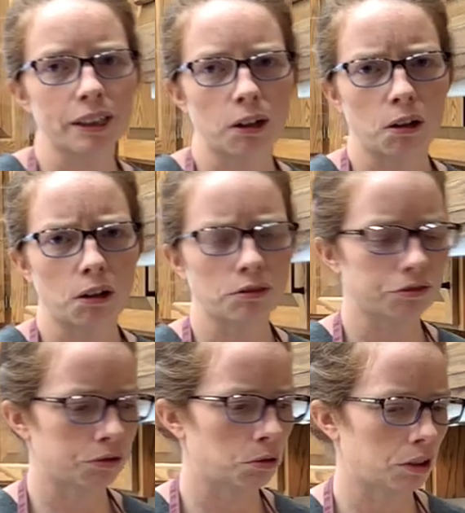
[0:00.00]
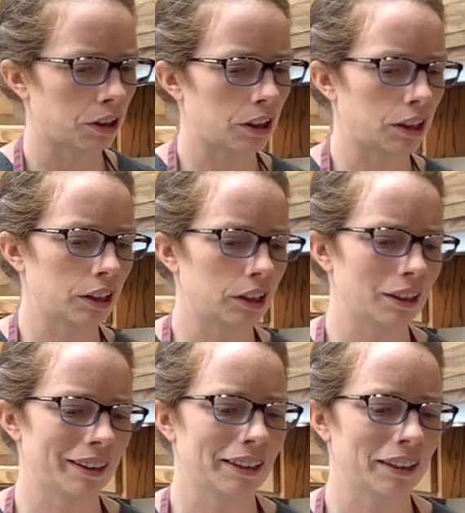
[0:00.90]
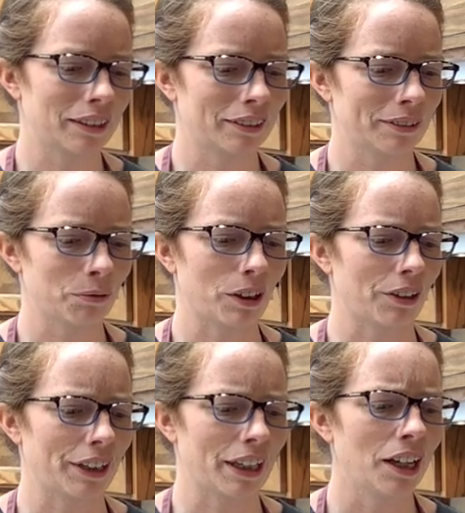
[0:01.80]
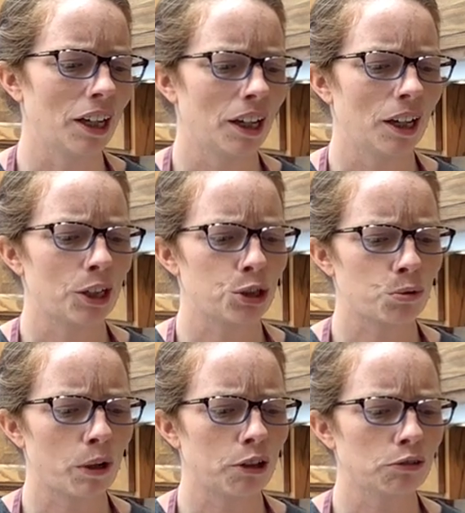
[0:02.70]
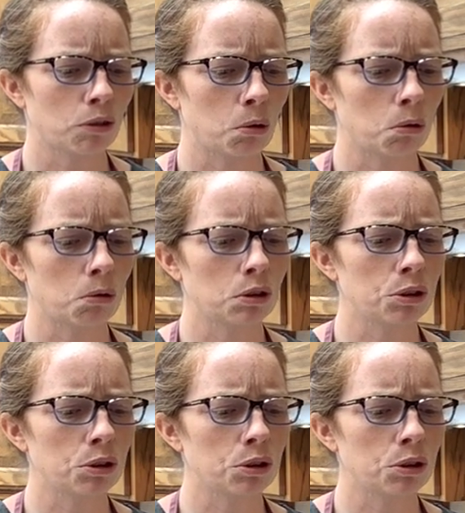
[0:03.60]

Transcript: called for, what are they? 12 hole